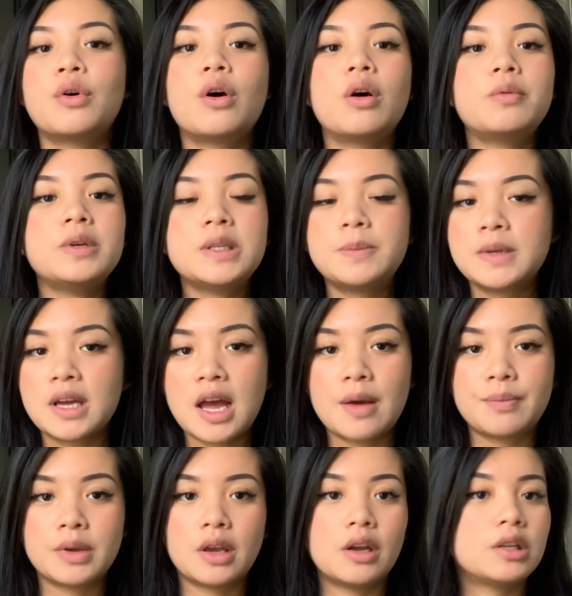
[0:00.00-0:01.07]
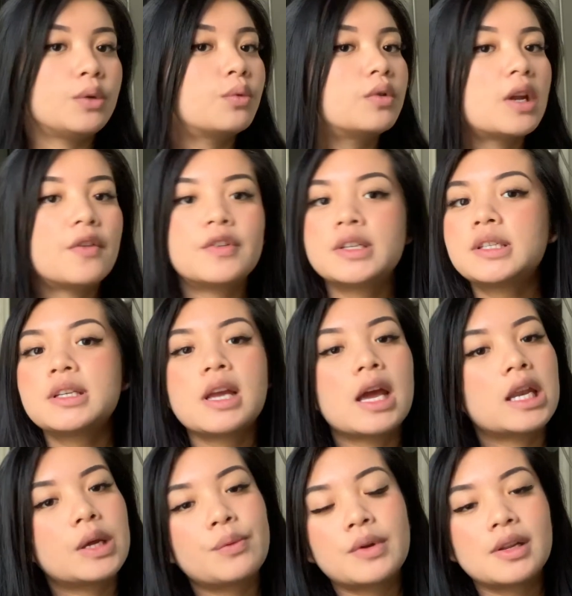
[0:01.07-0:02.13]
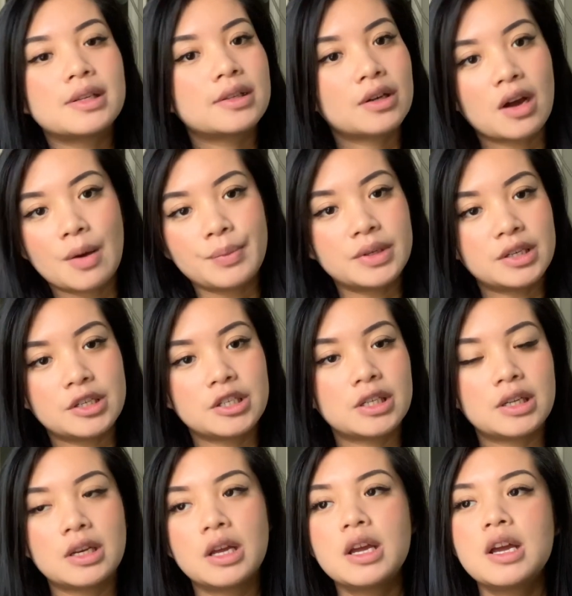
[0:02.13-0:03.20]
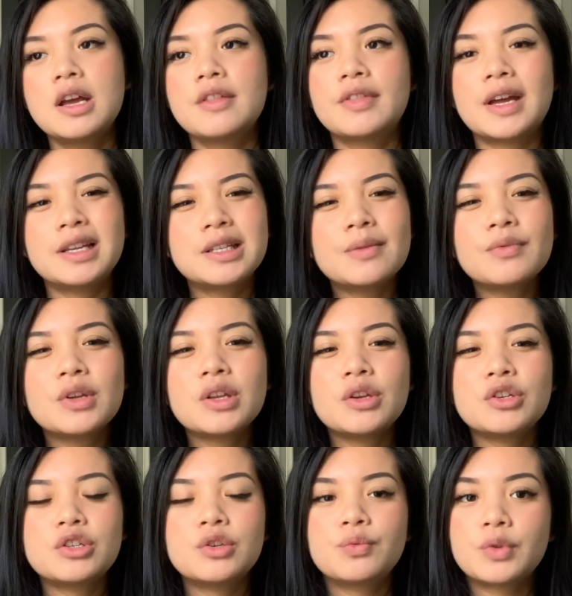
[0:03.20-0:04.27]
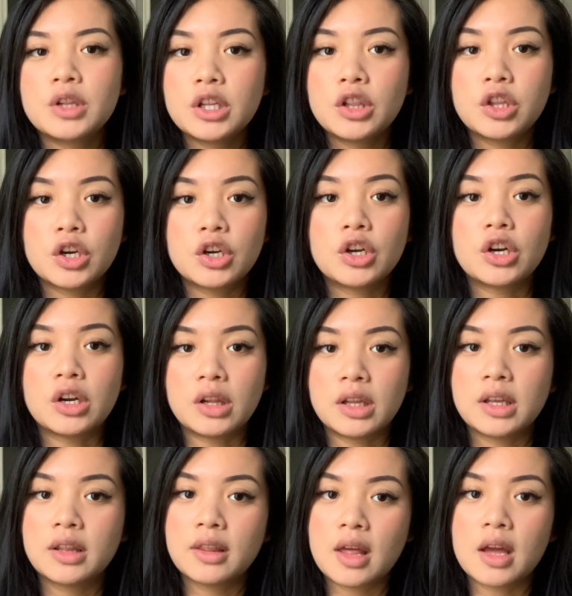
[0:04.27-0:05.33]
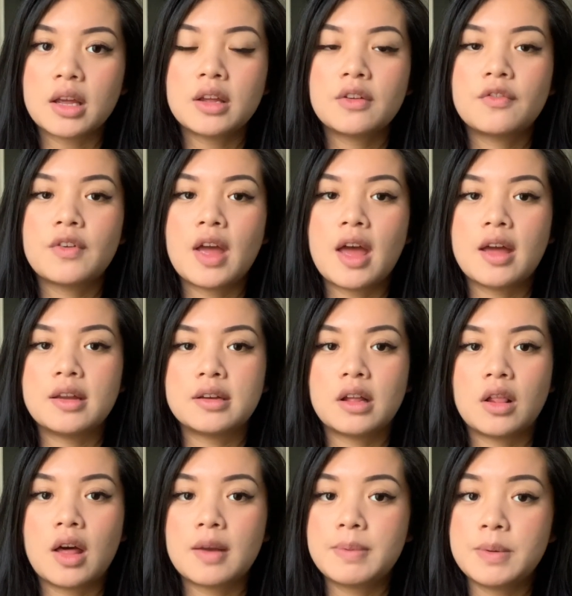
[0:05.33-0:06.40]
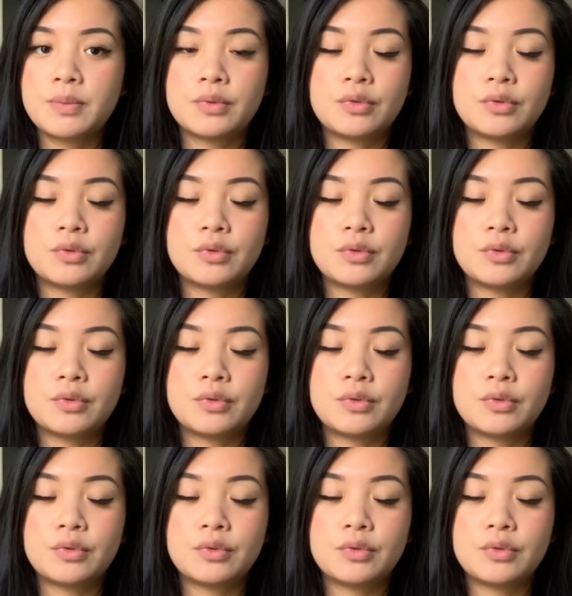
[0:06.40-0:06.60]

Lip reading: always be happy and you will never see anyone as a competition. That's something you should really learn early in life, and a lot of people